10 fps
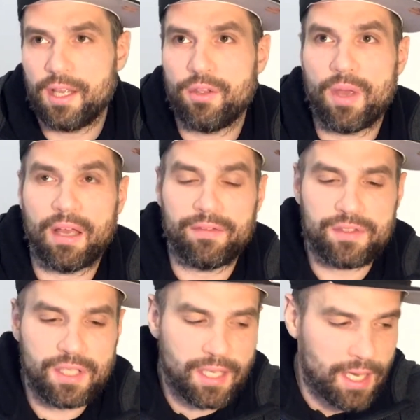You have
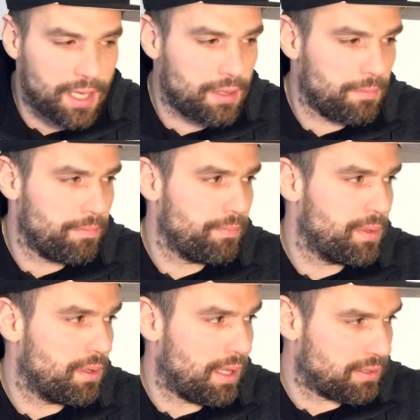CK,
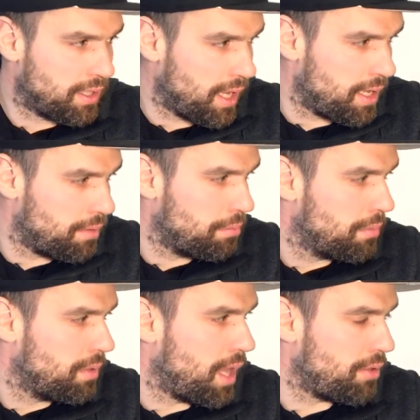that's K,
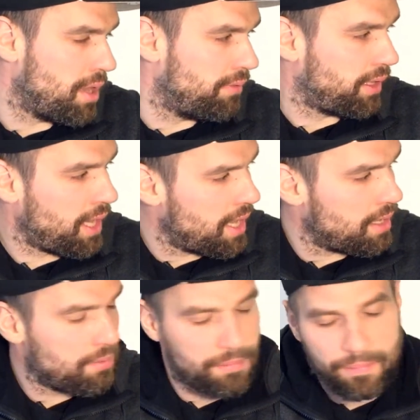and you have a
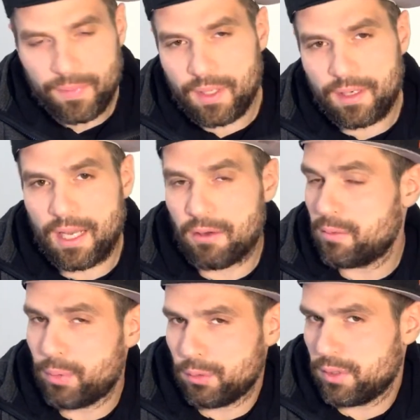K. Now in
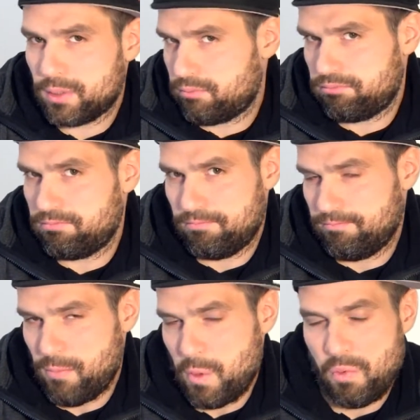Polish,
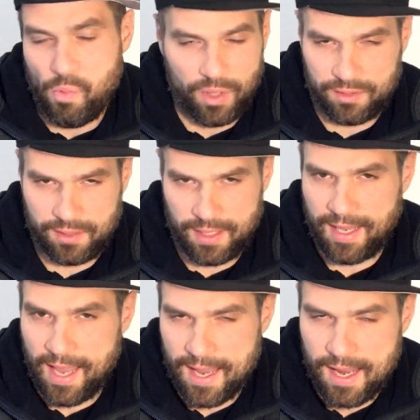when we want to say
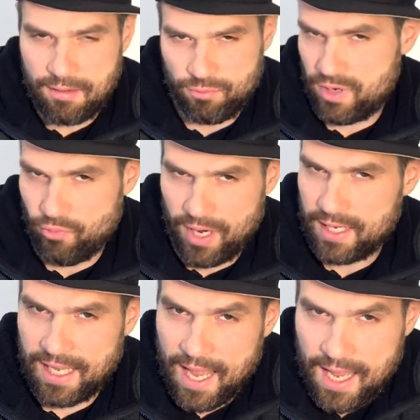K, we write
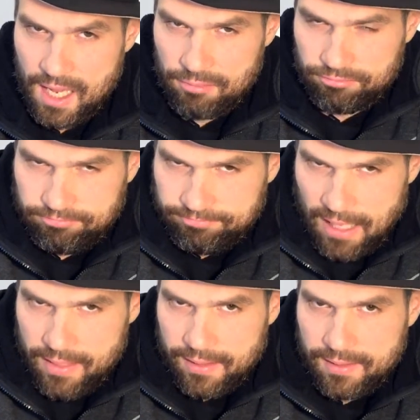K,
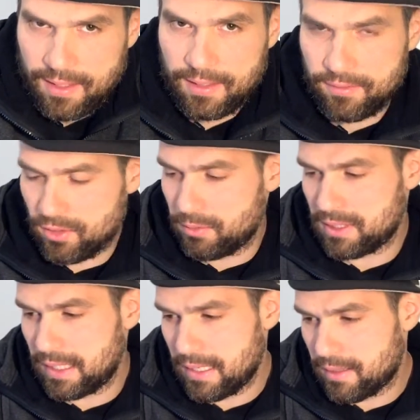and that's it. So it's
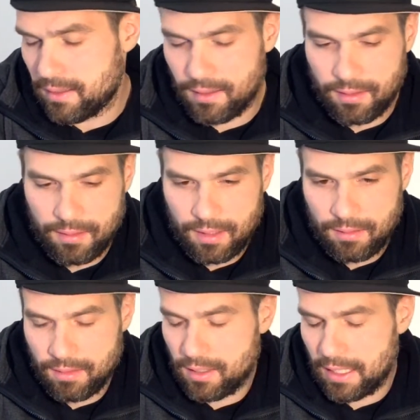like
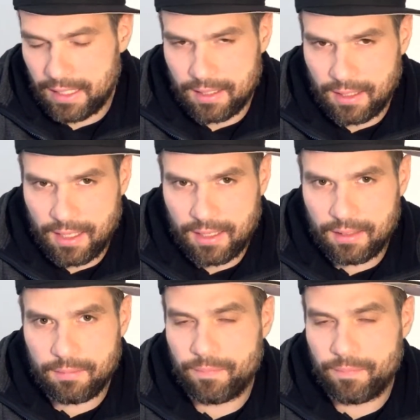in kid,